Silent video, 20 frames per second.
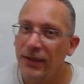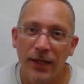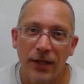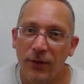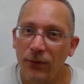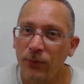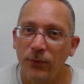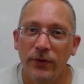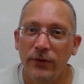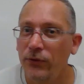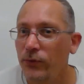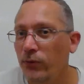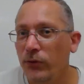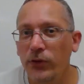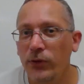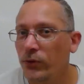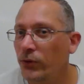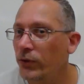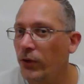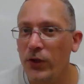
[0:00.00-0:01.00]
No, we
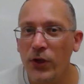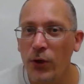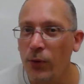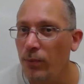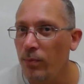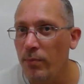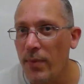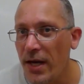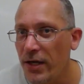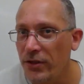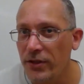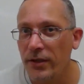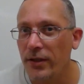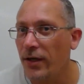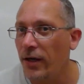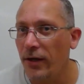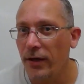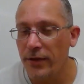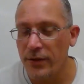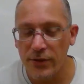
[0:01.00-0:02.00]
usually don't measure
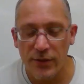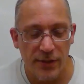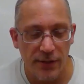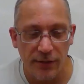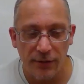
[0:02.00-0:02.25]
cars